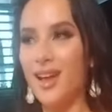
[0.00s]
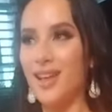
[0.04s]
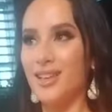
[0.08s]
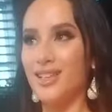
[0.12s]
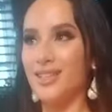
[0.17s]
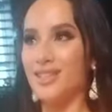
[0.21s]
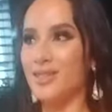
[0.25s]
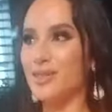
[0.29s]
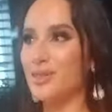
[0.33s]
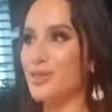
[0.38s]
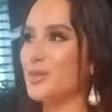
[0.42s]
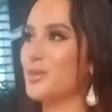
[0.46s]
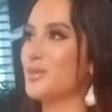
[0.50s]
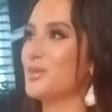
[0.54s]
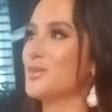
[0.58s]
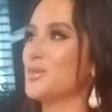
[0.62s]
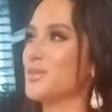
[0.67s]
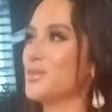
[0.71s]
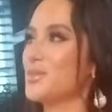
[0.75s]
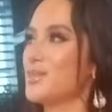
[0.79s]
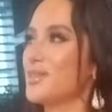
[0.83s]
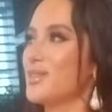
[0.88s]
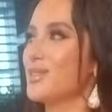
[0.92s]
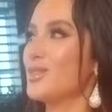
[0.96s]
So
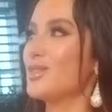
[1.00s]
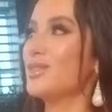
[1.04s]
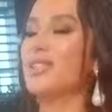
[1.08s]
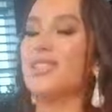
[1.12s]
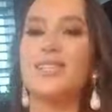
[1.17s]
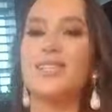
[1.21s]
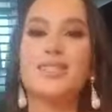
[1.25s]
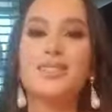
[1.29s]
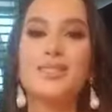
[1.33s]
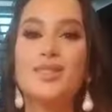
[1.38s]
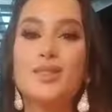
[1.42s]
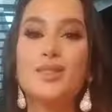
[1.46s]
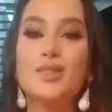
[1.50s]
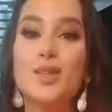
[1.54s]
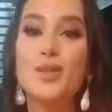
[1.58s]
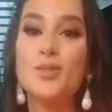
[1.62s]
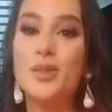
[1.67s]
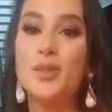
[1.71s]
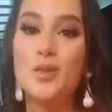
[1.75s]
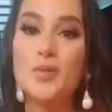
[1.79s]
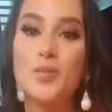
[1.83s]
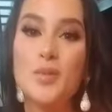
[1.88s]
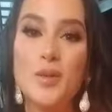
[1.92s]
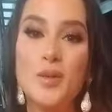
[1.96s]
New Zealand is so
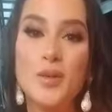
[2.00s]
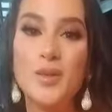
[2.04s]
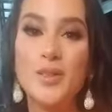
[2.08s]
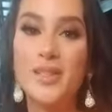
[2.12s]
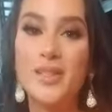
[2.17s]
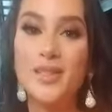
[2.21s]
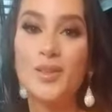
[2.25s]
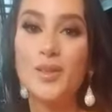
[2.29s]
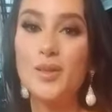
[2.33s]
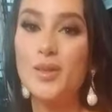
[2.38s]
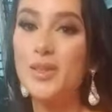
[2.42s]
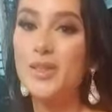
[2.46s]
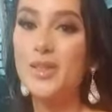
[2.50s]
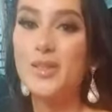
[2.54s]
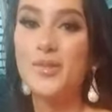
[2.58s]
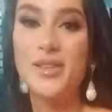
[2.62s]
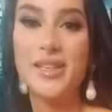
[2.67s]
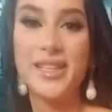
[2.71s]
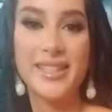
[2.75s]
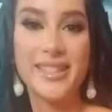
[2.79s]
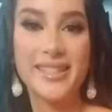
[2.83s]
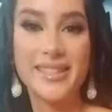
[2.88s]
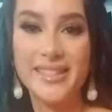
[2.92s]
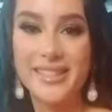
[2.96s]
much more than Lord of the
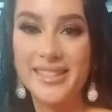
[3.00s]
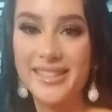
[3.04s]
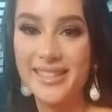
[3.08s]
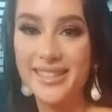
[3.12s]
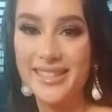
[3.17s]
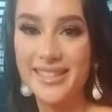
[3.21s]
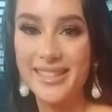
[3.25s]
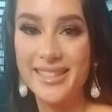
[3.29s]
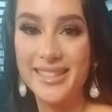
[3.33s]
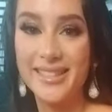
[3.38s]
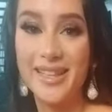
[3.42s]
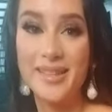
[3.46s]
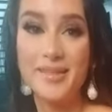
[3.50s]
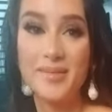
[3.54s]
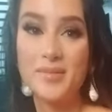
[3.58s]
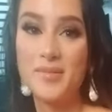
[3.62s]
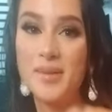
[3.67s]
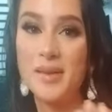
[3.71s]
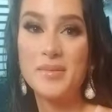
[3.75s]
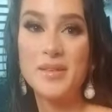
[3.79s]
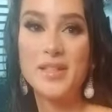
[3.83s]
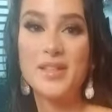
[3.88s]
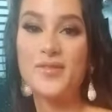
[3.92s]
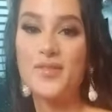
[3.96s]
Rings. That's
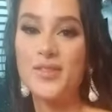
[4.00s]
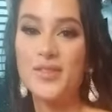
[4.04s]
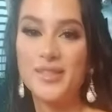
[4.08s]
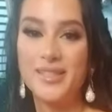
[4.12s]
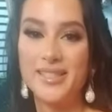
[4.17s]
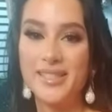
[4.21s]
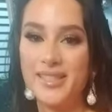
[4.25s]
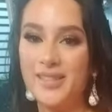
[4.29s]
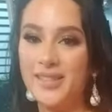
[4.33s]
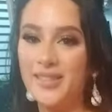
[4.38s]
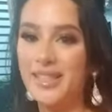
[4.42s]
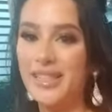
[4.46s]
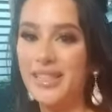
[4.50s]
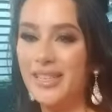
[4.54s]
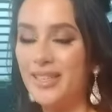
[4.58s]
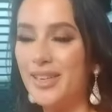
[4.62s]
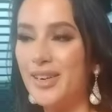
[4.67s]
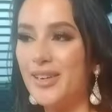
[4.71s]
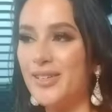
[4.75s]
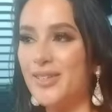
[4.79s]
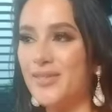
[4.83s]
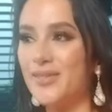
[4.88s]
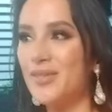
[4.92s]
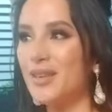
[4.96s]
maybe the first thing you think
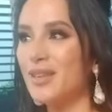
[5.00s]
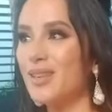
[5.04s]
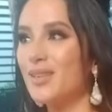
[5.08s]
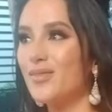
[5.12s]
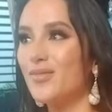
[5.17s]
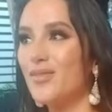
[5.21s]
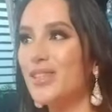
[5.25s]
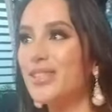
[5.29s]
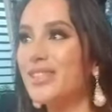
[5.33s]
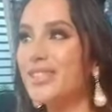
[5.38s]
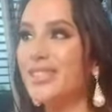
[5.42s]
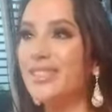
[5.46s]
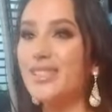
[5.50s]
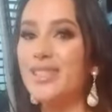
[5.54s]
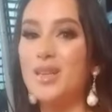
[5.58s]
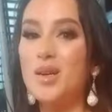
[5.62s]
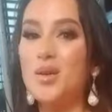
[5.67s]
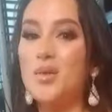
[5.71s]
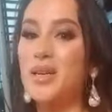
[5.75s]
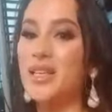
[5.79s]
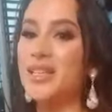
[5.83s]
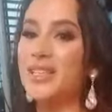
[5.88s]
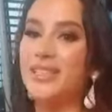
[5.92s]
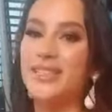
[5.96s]
of. Visit
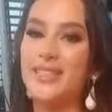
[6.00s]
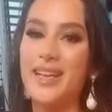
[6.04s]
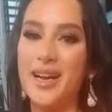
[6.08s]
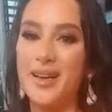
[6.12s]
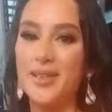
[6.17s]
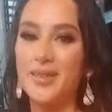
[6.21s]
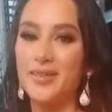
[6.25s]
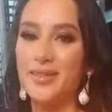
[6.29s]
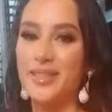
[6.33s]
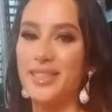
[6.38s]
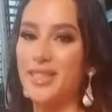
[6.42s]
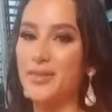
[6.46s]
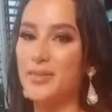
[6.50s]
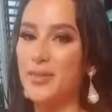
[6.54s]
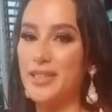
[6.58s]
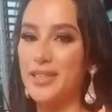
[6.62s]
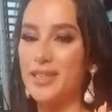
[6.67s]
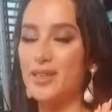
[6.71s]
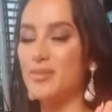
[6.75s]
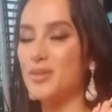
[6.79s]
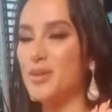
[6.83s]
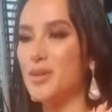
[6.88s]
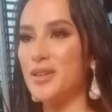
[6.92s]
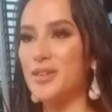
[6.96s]
Queenstown. That's my
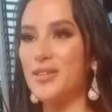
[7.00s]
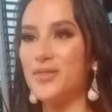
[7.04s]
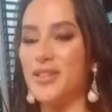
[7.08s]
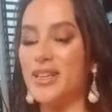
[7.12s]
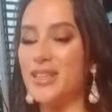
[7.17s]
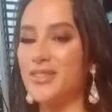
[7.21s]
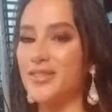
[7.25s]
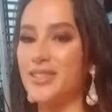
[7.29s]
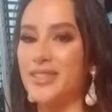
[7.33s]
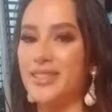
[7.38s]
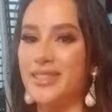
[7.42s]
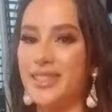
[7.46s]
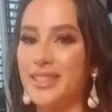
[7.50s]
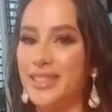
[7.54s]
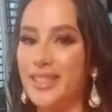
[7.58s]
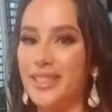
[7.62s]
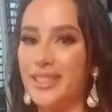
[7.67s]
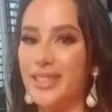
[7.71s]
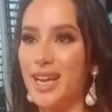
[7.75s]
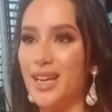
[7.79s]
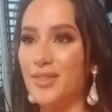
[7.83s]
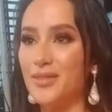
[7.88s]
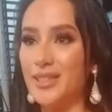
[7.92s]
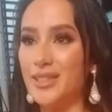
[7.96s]
number one favorite city.
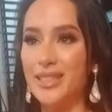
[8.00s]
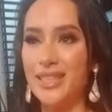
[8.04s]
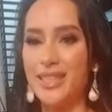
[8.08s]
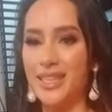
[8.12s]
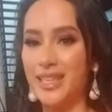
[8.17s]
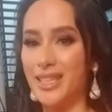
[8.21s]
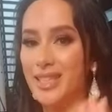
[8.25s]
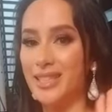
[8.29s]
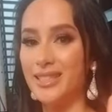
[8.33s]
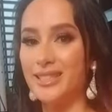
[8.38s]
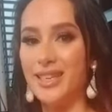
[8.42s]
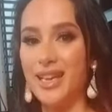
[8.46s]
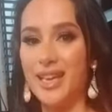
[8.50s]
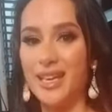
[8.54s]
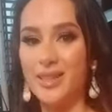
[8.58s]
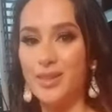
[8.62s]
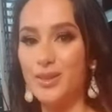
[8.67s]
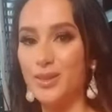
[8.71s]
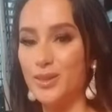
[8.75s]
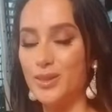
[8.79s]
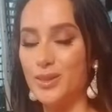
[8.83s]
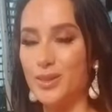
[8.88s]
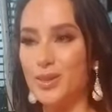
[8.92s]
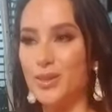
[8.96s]
I feel like in a day
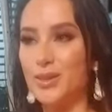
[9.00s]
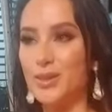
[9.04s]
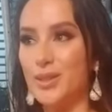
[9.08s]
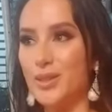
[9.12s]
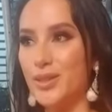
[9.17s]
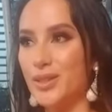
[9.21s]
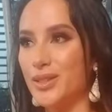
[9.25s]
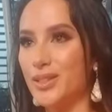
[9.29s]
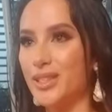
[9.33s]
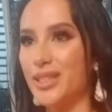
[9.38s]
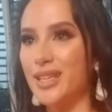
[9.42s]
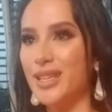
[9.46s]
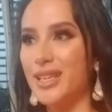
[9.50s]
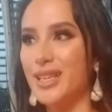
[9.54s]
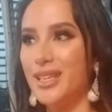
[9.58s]
or two, you could